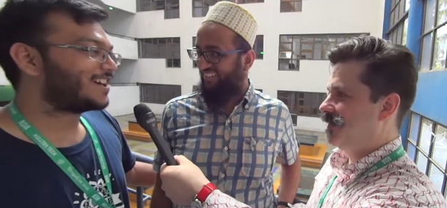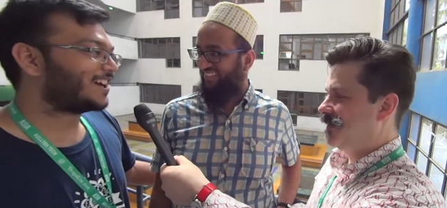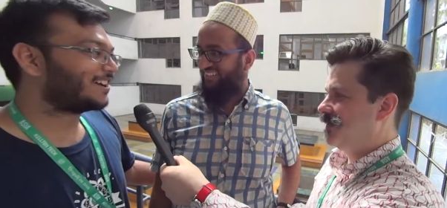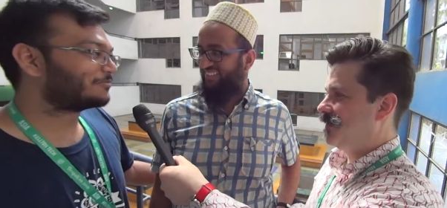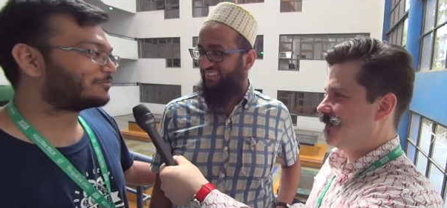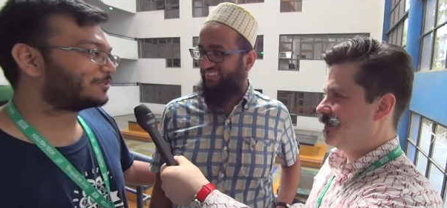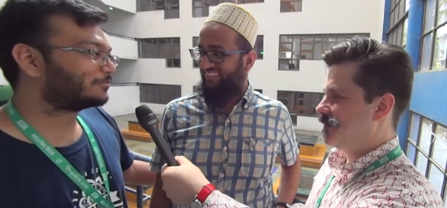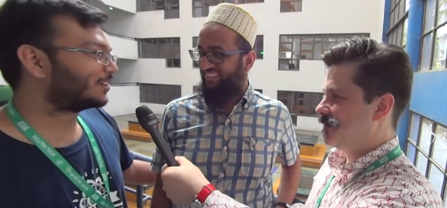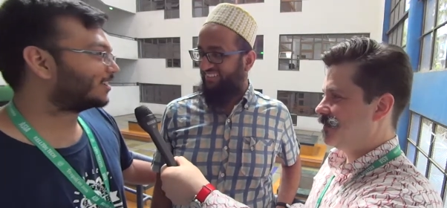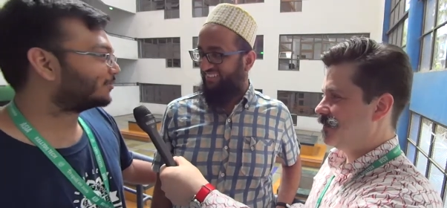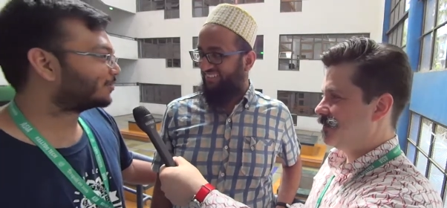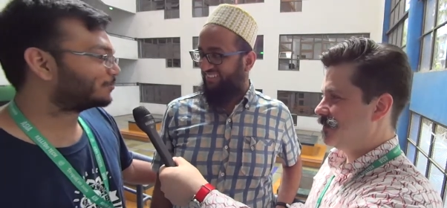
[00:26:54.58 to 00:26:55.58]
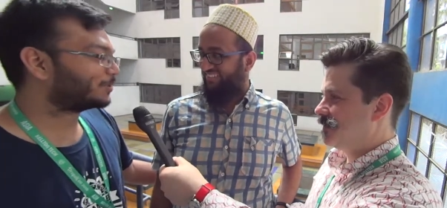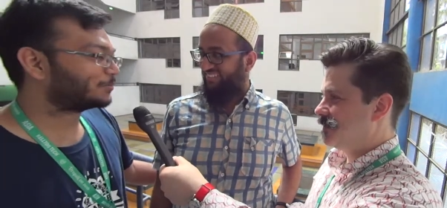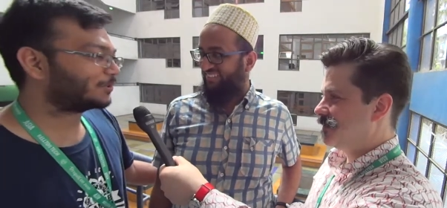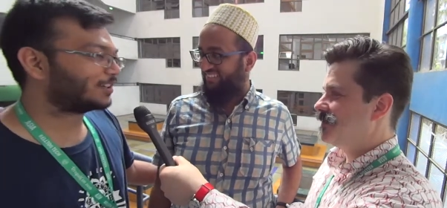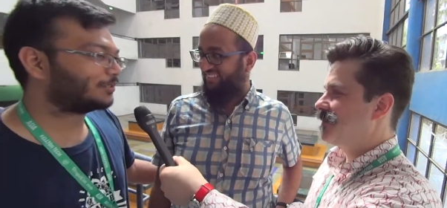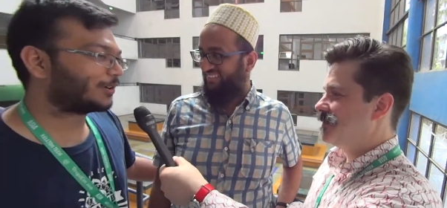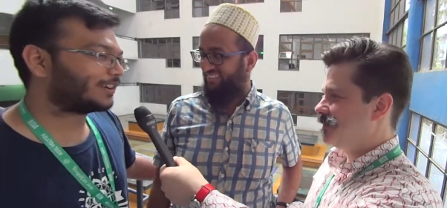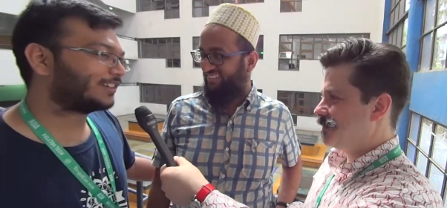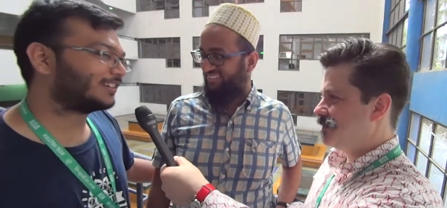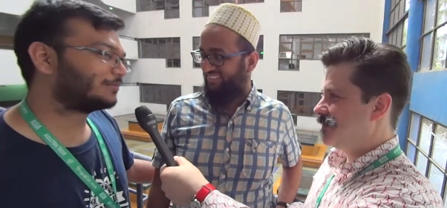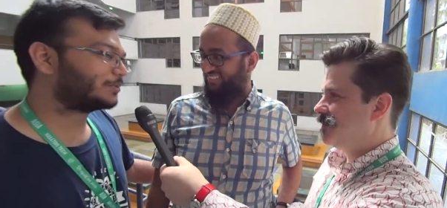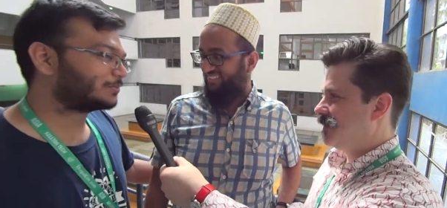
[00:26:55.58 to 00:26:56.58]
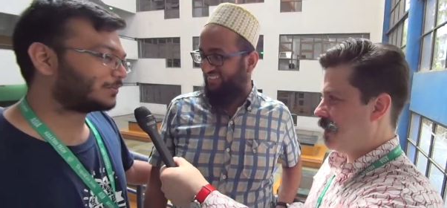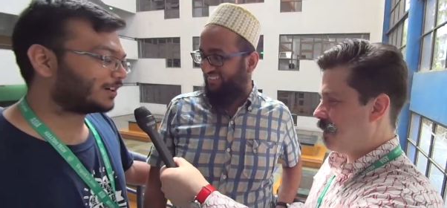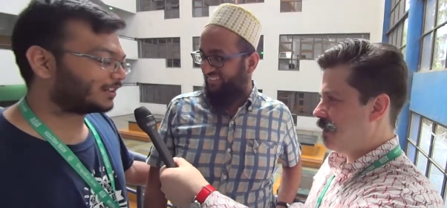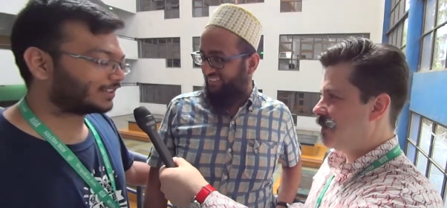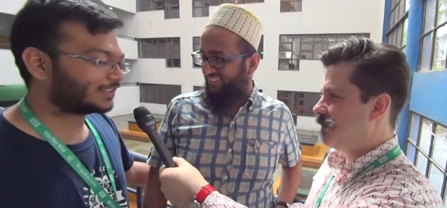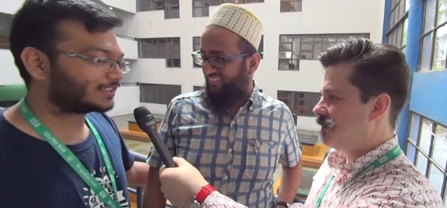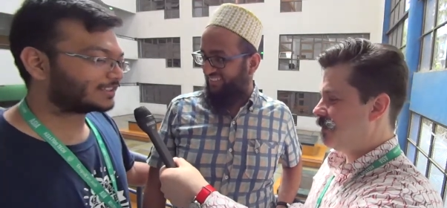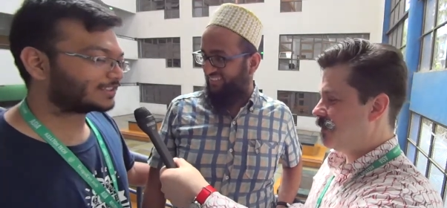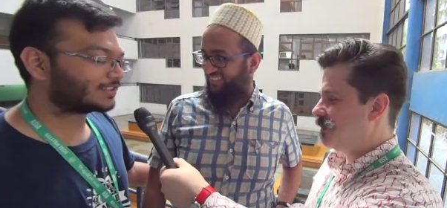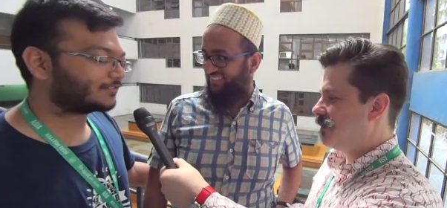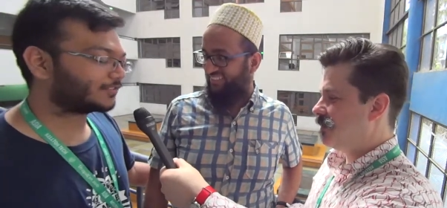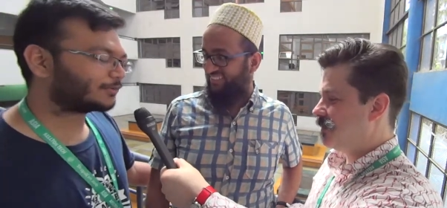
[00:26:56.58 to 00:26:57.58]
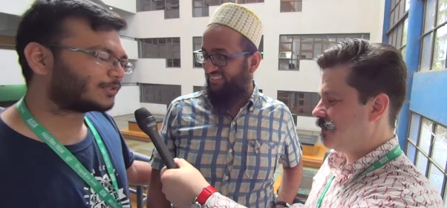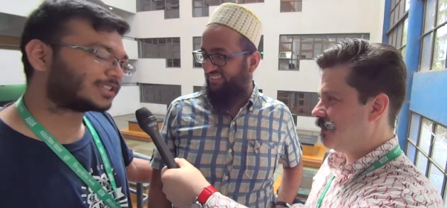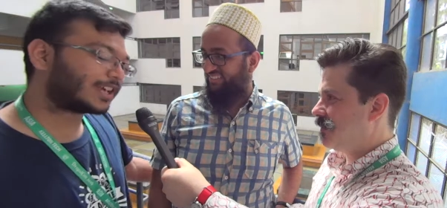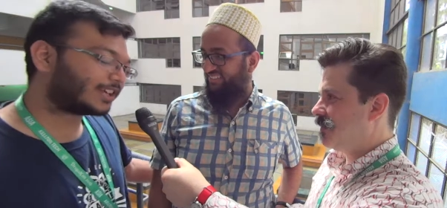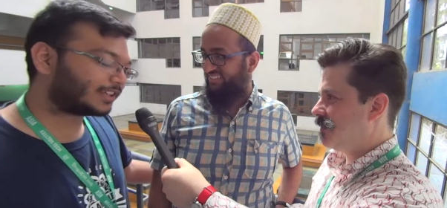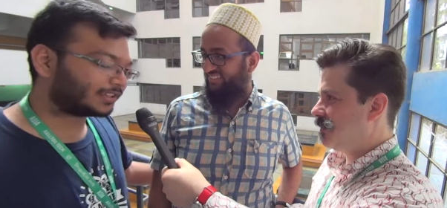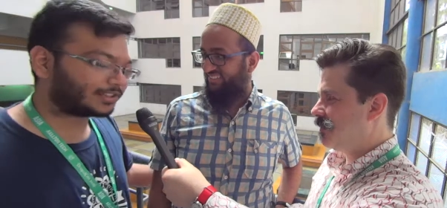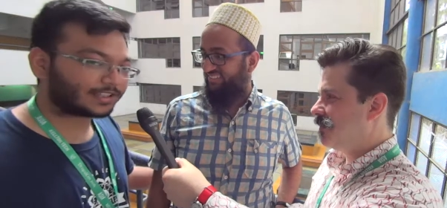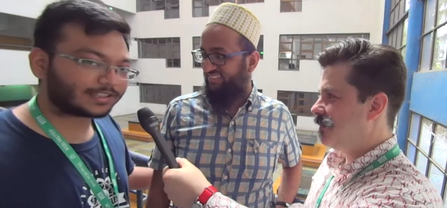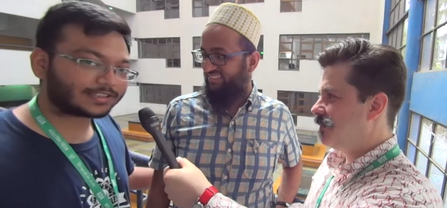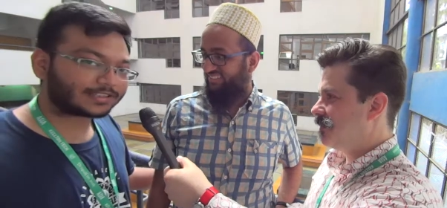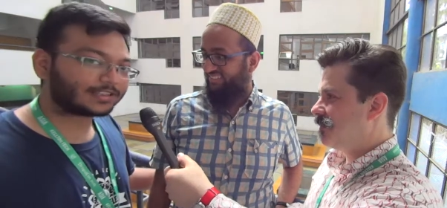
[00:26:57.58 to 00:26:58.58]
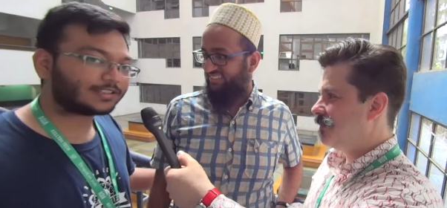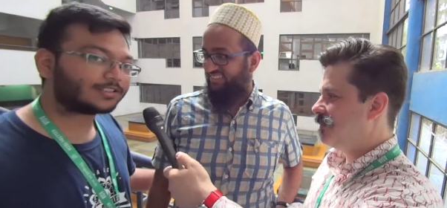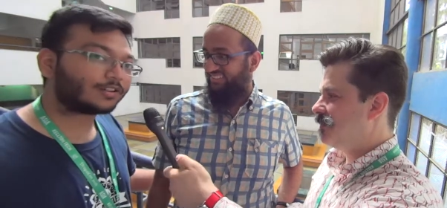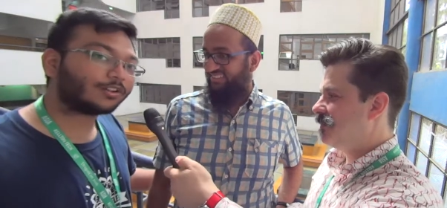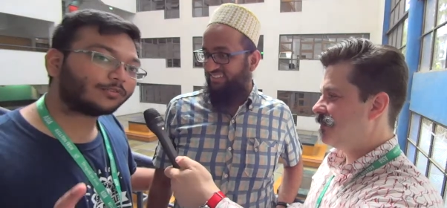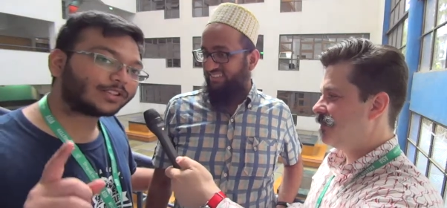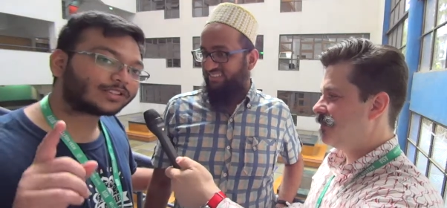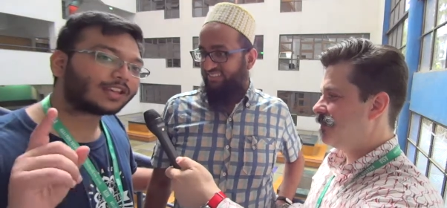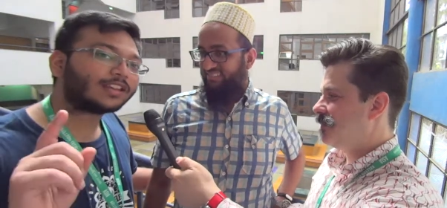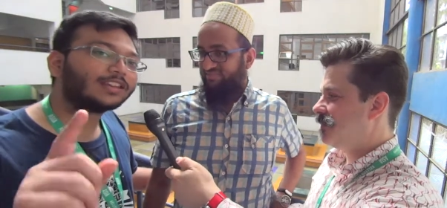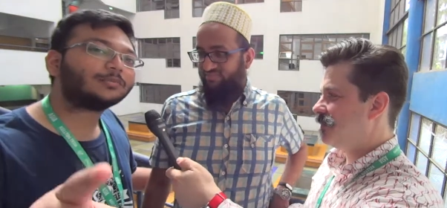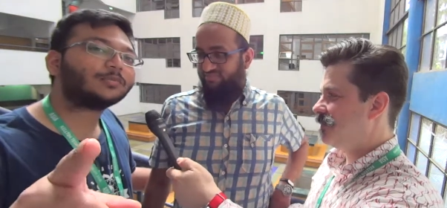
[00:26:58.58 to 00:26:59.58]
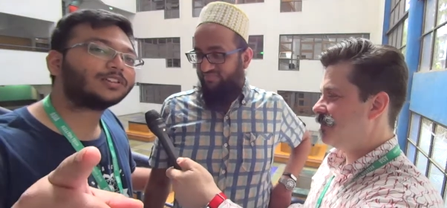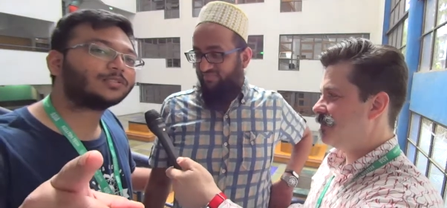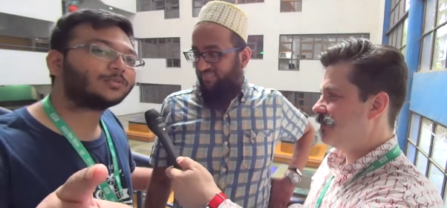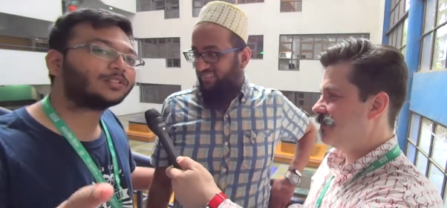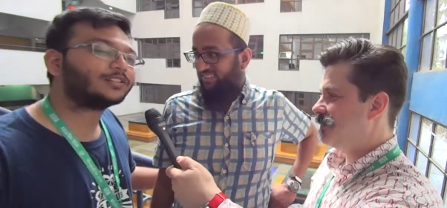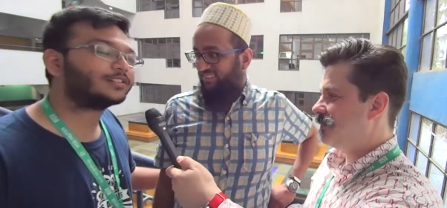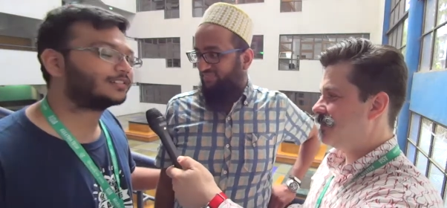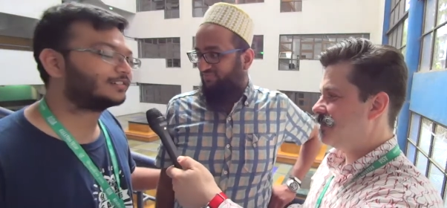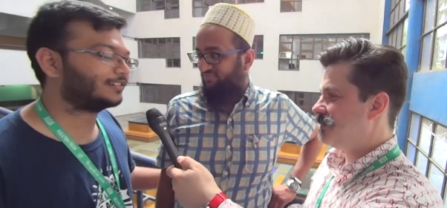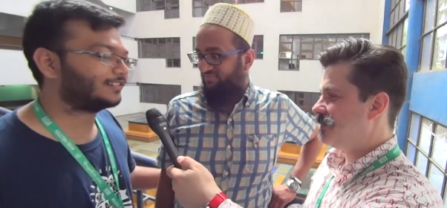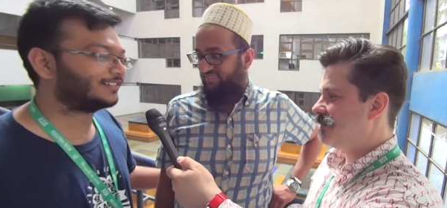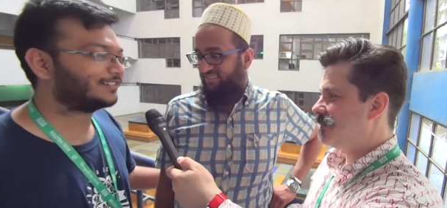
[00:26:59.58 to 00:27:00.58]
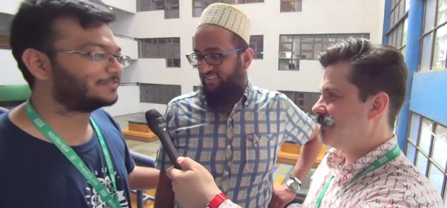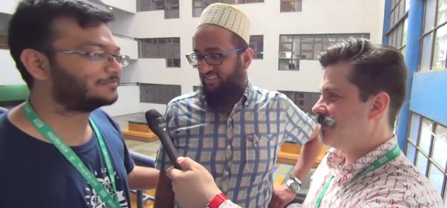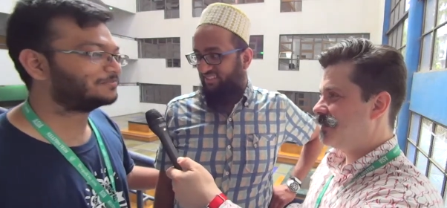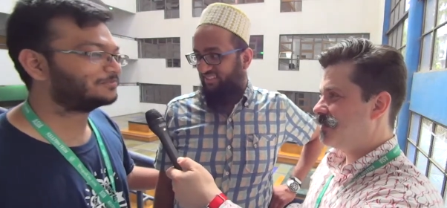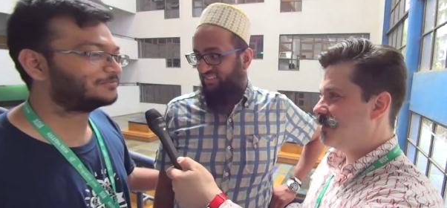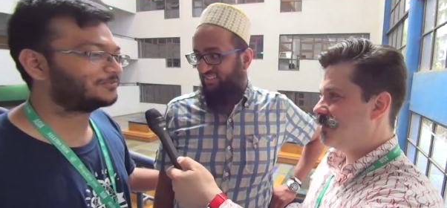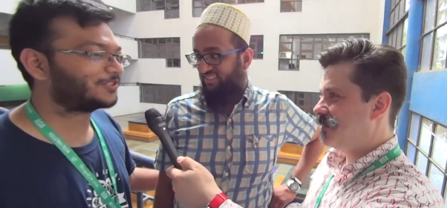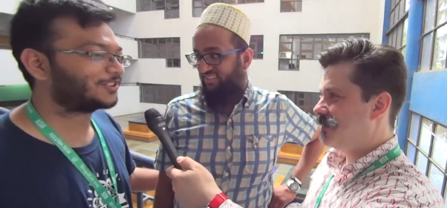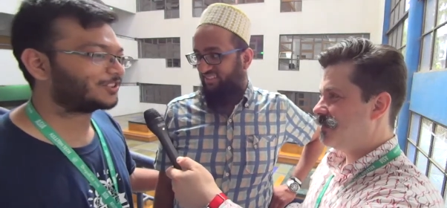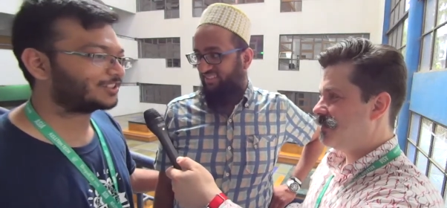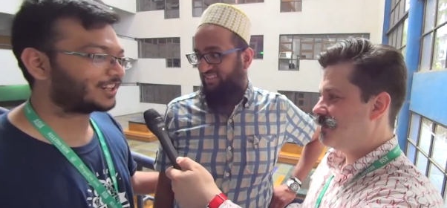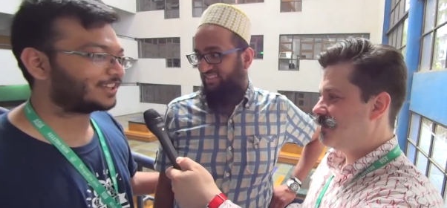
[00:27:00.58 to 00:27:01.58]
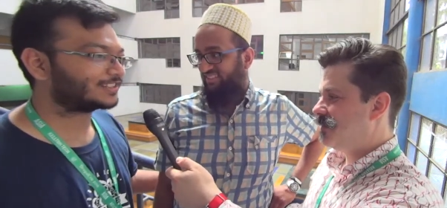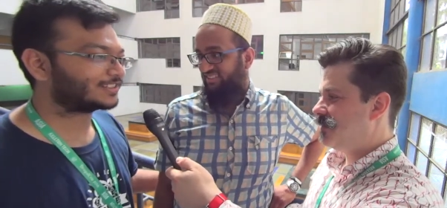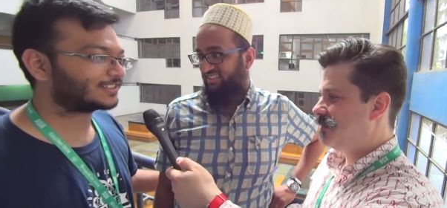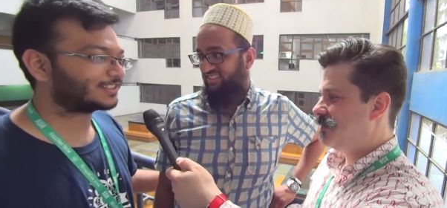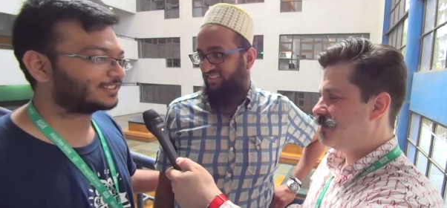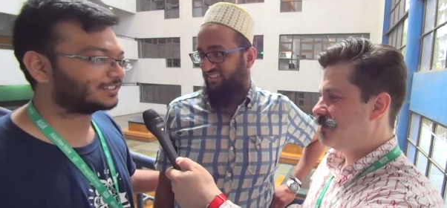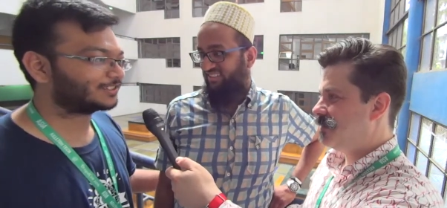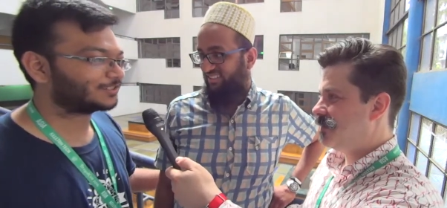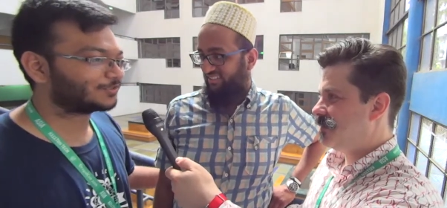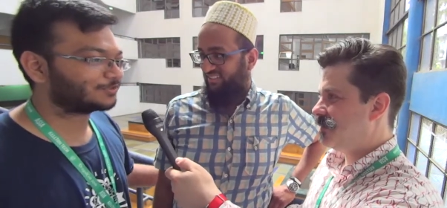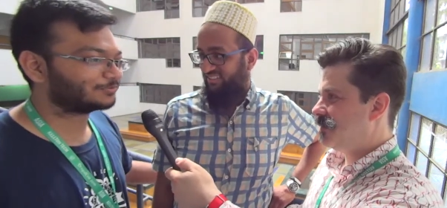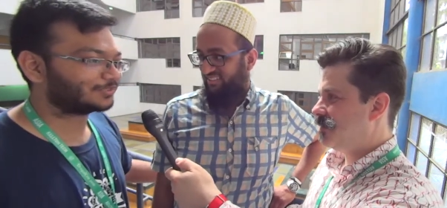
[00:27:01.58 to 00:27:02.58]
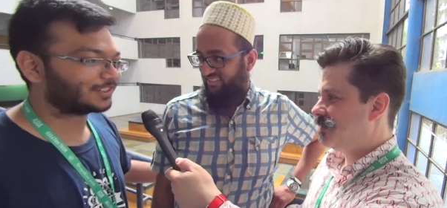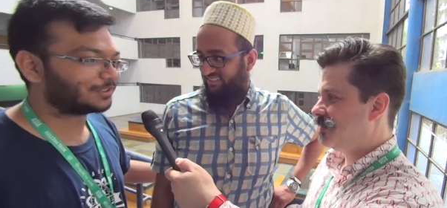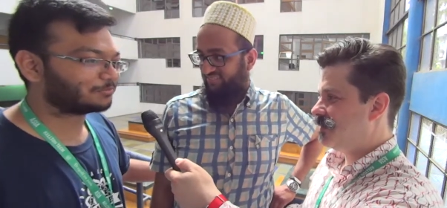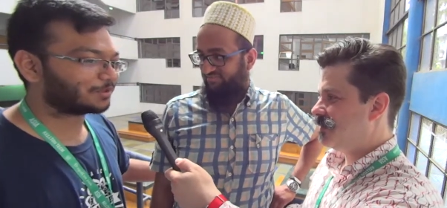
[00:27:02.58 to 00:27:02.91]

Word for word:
Speaker 1: I've been meeting with people, inviting them to parties and stuff. It was tiring. Yes, it's always tiring, by the way, um, for organizers and you know team